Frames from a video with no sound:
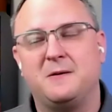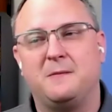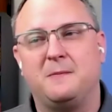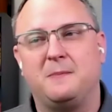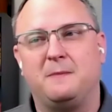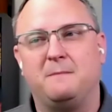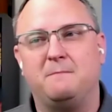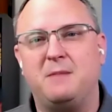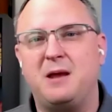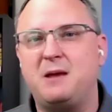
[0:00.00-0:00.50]

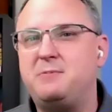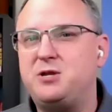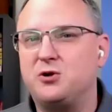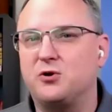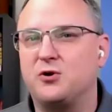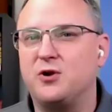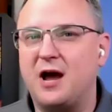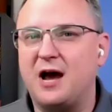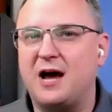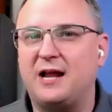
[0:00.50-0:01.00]
maybe you're
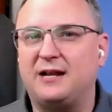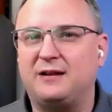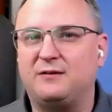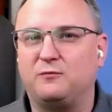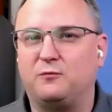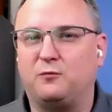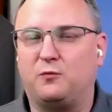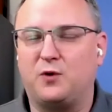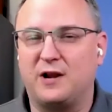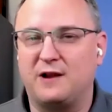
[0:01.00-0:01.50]
not
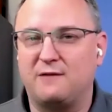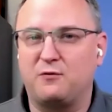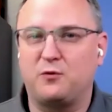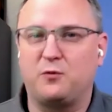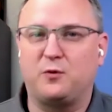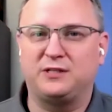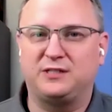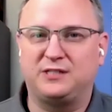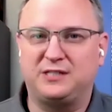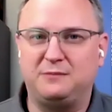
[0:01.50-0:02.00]
what
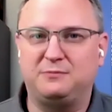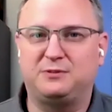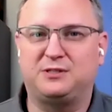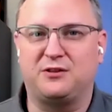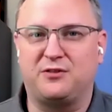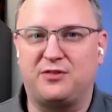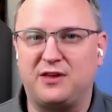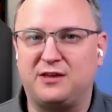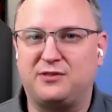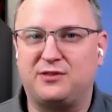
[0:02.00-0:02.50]
everyone seems to
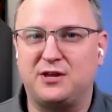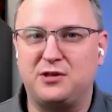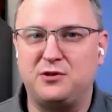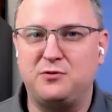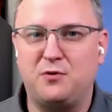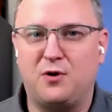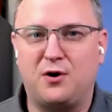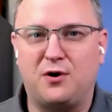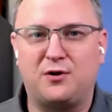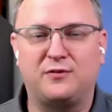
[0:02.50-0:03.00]
think that you
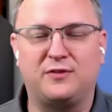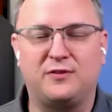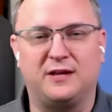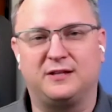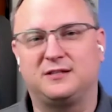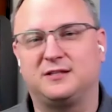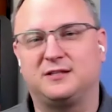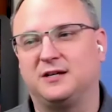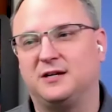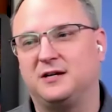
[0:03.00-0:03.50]
are,
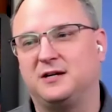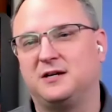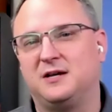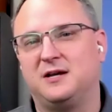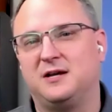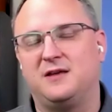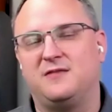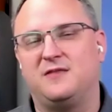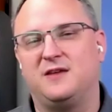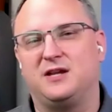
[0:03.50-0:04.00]
that
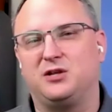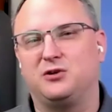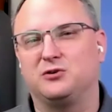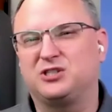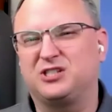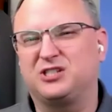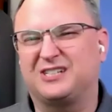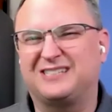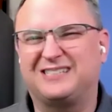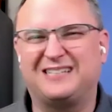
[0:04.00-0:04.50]
your
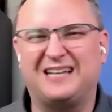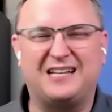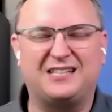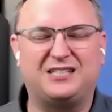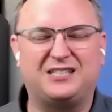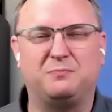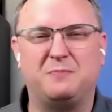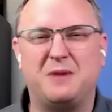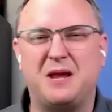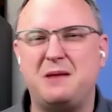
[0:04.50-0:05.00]
success
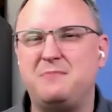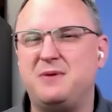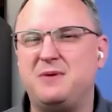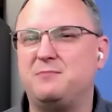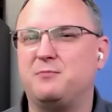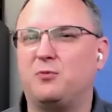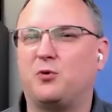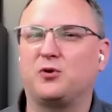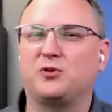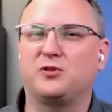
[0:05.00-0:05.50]
may be
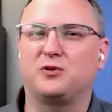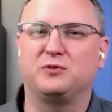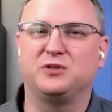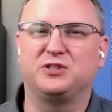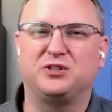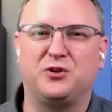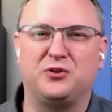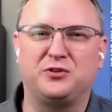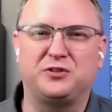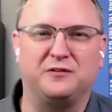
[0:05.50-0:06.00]
more the
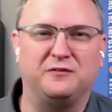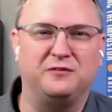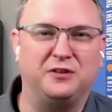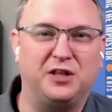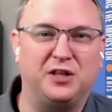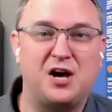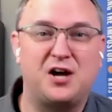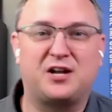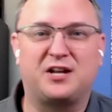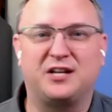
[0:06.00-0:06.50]
result of
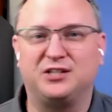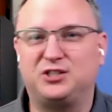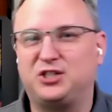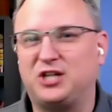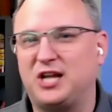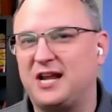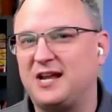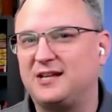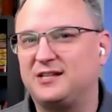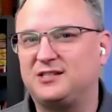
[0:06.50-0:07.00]
luck and
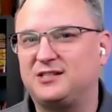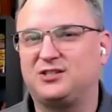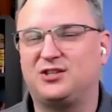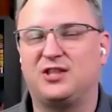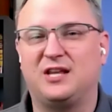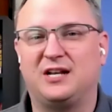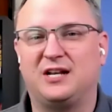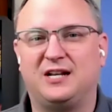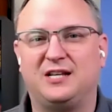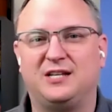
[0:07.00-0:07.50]
chance
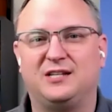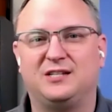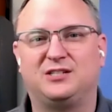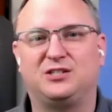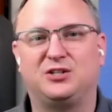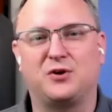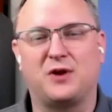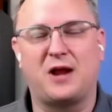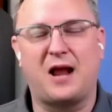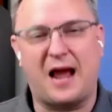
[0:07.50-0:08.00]
than it is
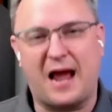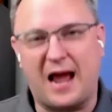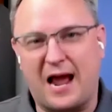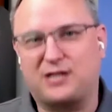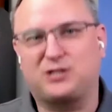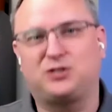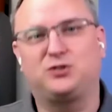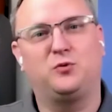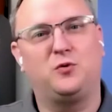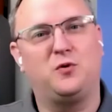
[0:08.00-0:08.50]
your
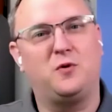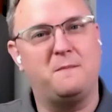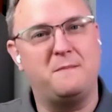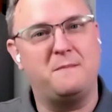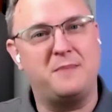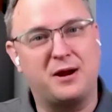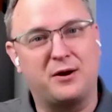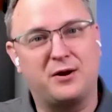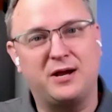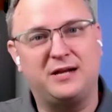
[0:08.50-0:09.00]
actual
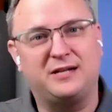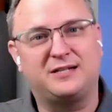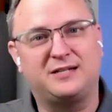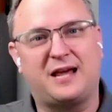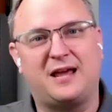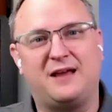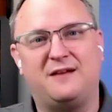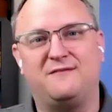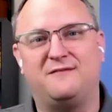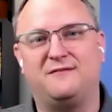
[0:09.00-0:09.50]
merit
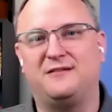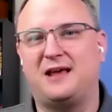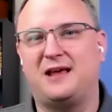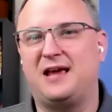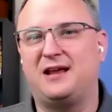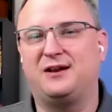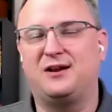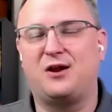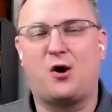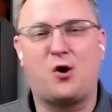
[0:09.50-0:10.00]

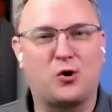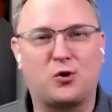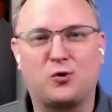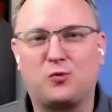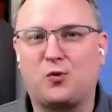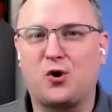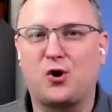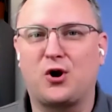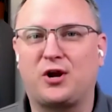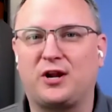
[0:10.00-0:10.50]
and hard
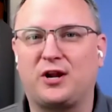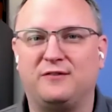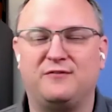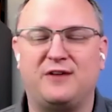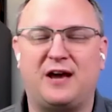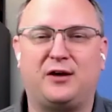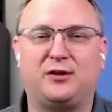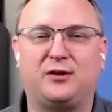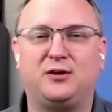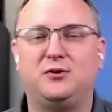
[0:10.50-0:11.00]
work and
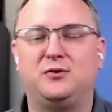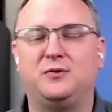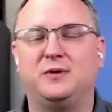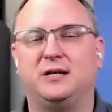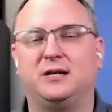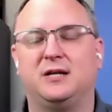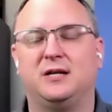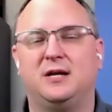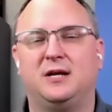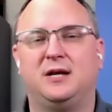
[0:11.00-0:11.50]
value,
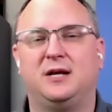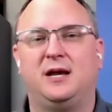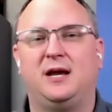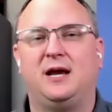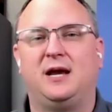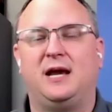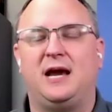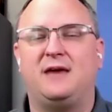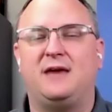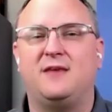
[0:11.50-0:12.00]

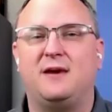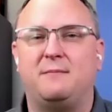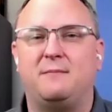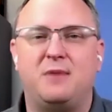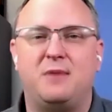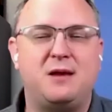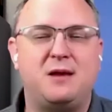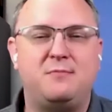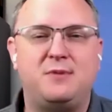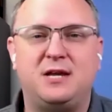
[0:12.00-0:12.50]
and that
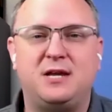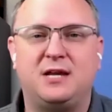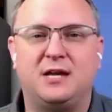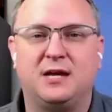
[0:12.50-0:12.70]
maybe